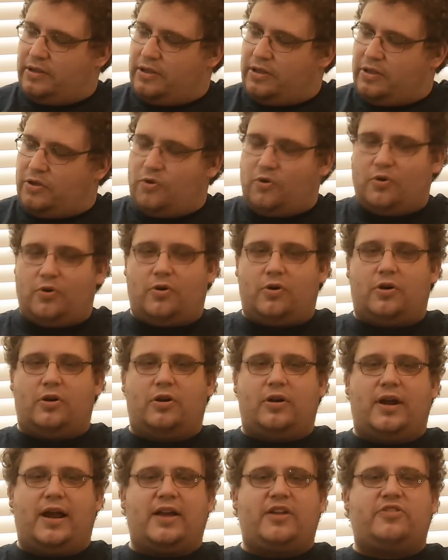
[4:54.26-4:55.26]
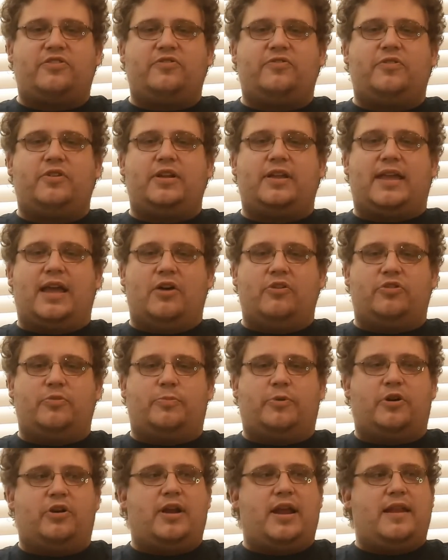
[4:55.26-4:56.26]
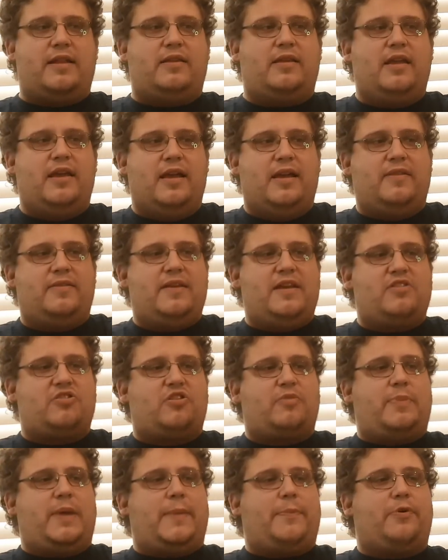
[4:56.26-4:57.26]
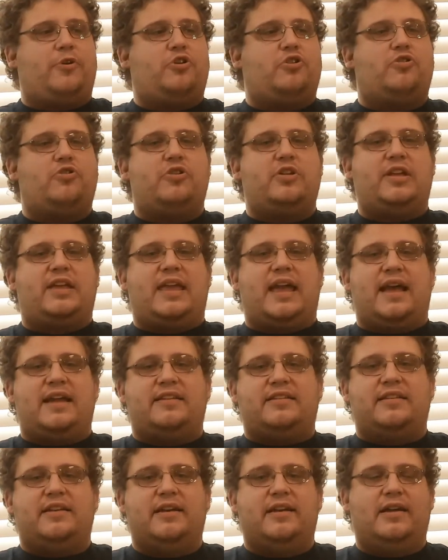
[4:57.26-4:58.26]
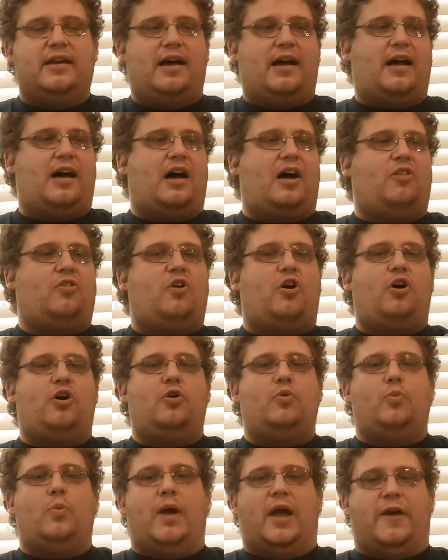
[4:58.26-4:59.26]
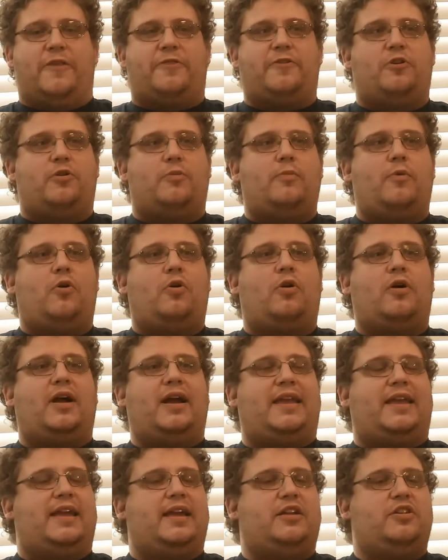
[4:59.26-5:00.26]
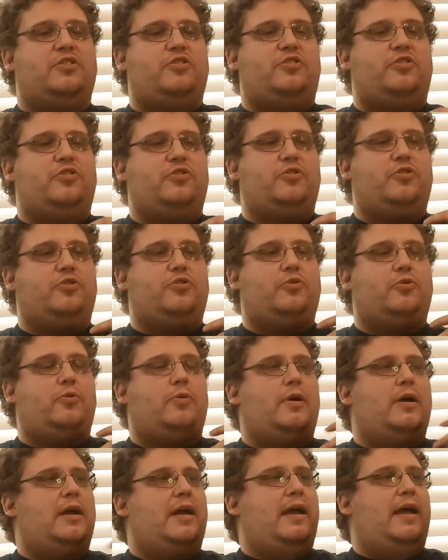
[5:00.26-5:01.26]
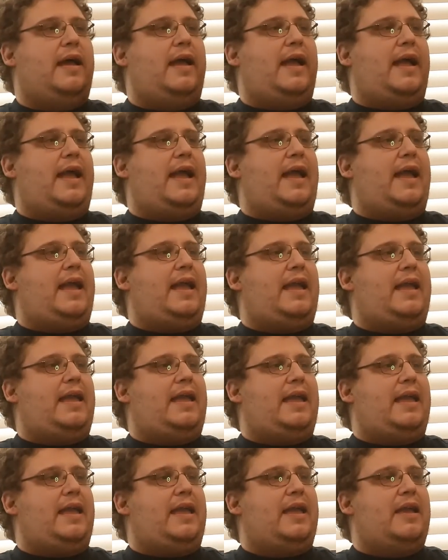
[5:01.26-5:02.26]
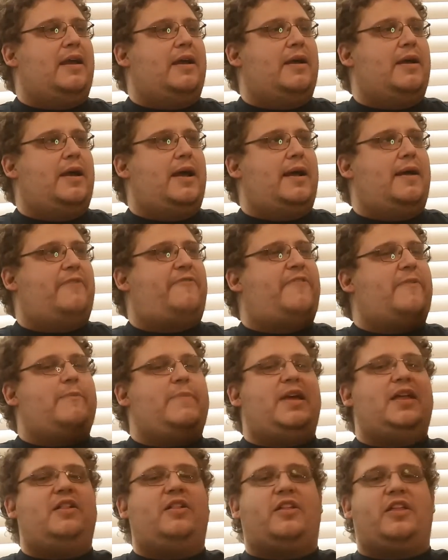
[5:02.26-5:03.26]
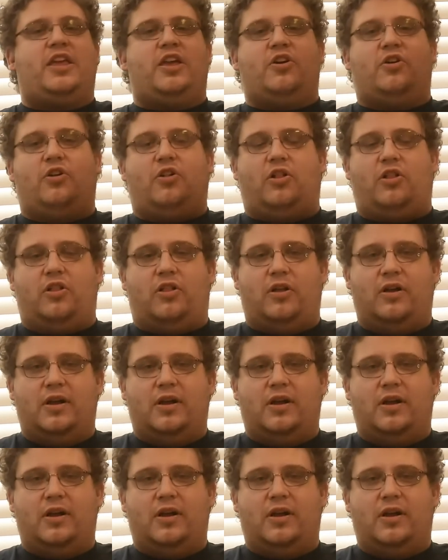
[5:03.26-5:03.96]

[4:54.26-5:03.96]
your extroverted counterpart, and these are people you're going to get along with. They're more akin to a familial